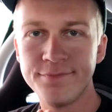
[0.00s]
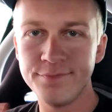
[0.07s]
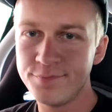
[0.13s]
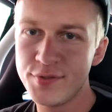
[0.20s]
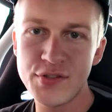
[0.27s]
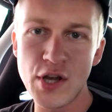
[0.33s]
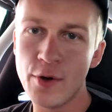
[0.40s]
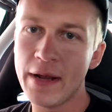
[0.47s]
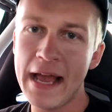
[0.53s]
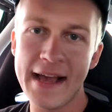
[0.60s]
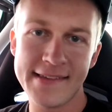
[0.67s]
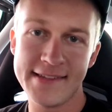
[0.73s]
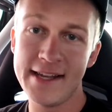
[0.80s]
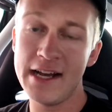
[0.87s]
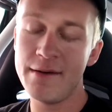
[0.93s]
So
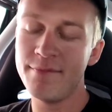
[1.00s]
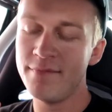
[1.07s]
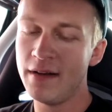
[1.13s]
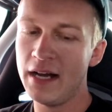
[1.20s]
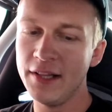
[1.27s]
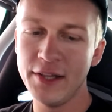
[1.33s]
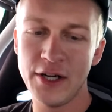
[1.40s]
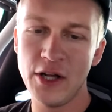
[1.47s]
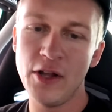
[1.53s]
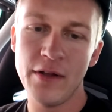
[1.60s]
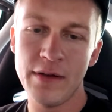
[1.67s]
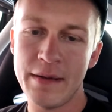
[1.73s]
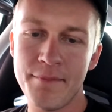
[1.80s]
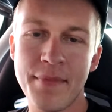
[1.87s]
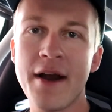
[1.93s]
gassed up, a
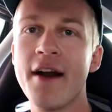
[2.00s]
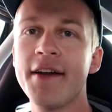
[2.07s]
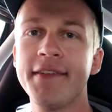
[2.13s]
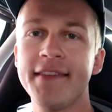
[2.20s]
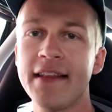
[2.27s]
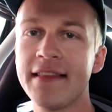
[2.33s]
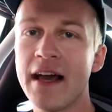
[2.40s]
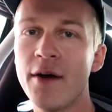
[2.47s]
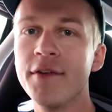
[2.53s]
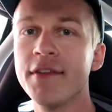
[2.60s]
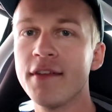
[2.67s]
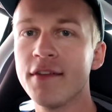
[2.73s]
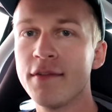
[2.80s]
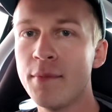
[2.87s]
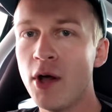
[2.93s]
little embarrassed that that was
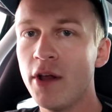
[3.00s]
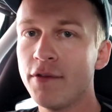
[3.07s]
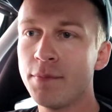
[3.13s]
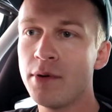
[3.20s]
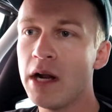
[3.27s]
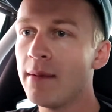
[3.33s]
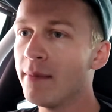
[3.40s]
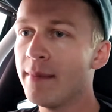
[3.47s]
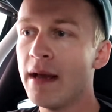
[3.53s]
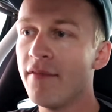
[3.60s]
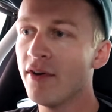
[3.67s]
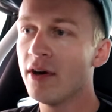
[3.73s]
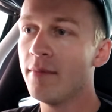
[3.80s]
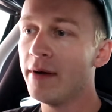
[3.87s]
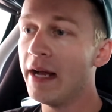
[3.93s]
the smallest problem
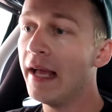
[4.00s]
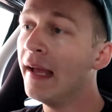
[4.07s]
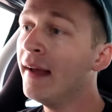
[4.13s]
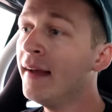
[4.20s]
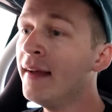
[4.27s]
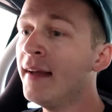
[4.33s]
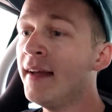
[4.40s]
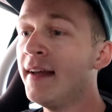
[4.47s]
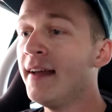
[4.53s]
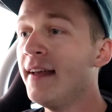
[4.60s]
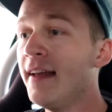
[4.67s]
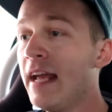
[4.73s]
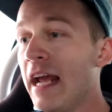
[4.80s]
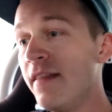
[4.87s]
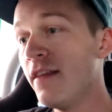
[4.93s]
ever, but
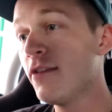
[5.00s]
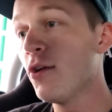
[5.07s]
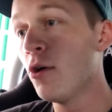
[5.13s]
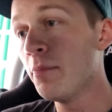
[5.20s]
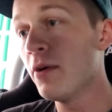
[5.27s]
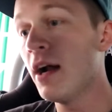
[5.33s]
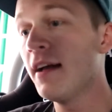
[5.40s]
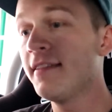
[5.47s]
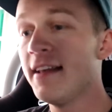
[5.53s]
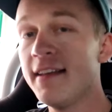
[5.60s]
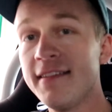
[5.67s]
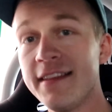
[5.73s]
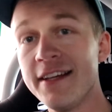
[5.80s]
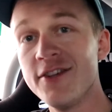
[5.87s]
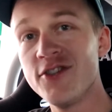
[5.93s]
in this whole
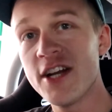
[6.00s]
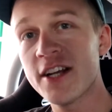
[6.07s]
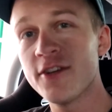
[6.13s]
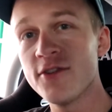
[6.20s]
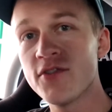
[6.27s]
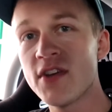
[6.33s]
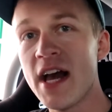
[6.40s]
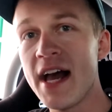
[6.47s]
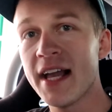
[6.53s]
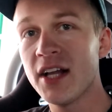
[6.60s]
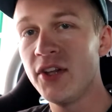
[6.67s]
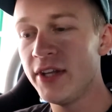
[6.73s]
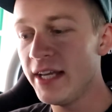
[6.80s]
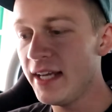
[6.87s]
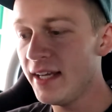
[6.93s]
process, the injectors got
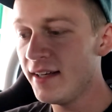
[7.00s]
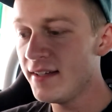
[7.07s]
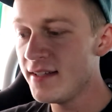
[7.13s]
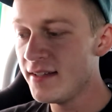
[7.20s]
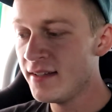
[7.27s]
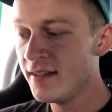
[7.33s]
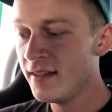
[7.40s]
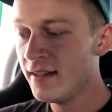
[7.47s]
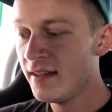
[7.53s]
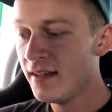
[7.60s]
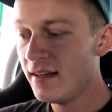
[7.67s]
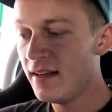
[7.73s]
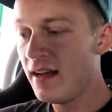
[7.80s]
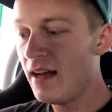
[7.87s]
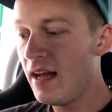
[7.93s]
cleaned.
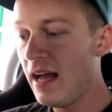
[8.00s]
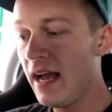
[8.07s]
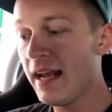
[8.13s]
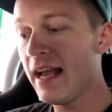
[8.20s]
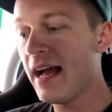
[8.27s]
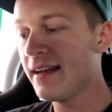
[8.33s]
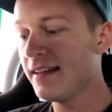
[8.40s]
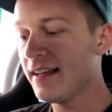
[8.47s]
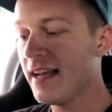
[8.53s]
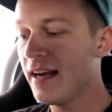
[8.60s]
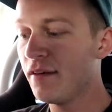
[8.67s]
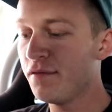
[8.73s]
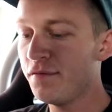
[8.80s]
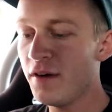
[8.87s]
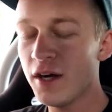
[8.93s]
I got to
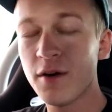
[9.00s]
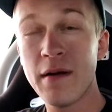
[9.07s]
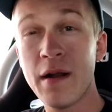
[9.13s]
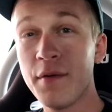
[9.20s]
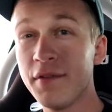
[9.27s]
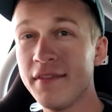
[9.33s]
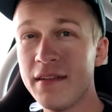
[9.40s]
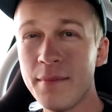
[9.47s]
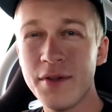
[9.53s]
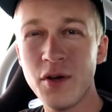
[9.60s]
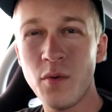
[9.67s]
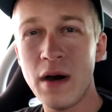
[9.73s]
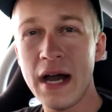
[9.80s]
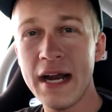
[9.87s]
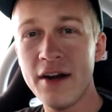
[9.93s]
kind of fuck around with some of
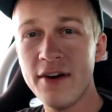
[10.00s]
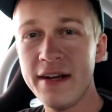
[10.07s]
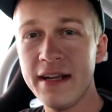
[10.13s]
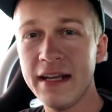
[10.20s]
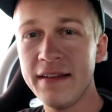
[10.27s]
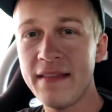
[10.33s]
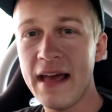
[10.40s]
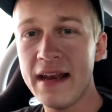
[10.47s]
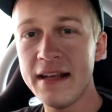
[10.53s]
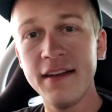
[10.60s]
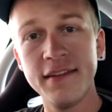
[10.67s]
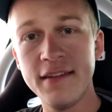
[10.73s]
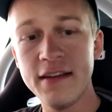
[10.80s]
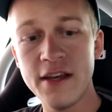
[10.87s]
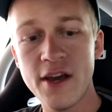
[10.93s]
the wiring in that
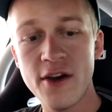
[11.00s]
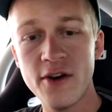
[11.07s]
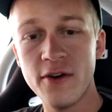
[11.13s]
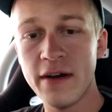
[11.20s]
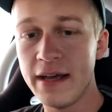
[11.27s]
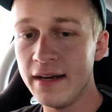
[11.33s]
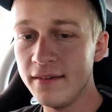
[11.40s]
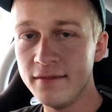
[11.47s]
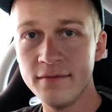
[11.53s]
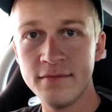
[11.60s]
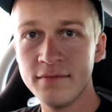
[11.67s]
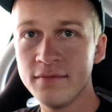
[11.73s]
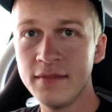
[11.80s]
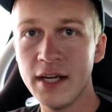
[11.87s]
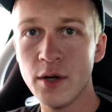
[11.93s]
ECU, and
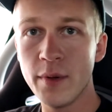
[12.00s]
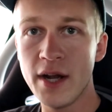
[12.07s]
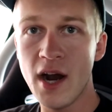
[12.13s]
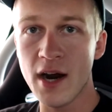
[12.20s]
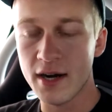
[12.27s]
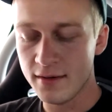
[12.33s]
here we are.